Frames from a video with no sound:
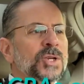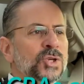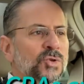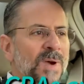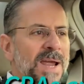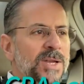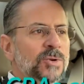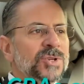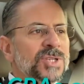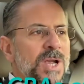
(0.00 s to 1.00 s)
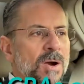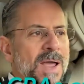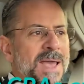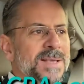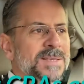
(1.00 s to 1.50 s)
train your
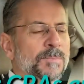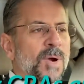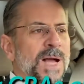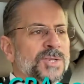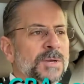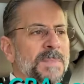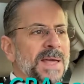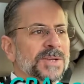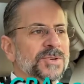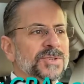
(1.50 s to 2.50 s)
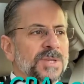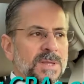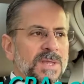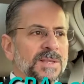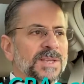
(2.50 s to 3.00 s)
CRAs and project managers to
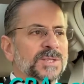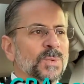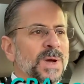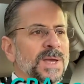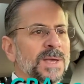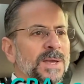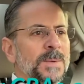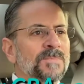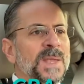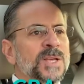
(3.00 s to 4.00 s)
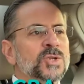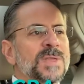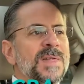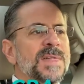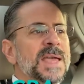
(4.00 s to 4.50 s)
think this way so
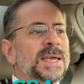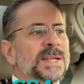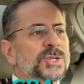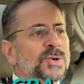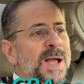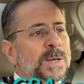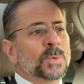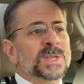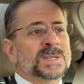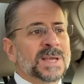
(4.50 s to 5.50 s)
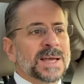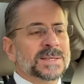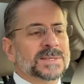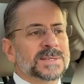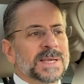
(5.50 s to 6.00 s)
that they can interact with the
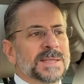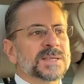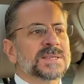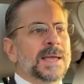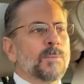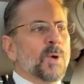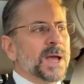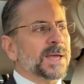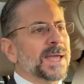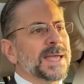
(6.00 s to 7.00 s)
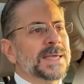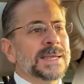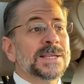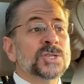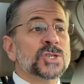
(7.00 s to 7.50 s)
sites in the same way.
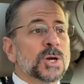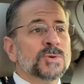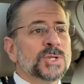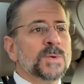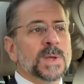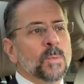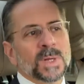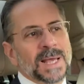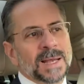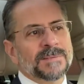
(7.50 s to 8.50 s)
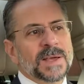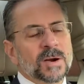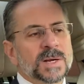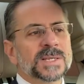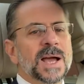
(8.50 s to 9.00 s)
In so doing, we'll elevate
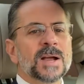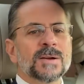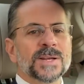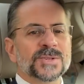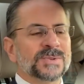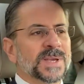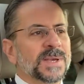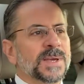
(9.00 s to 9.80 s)
our entire industry.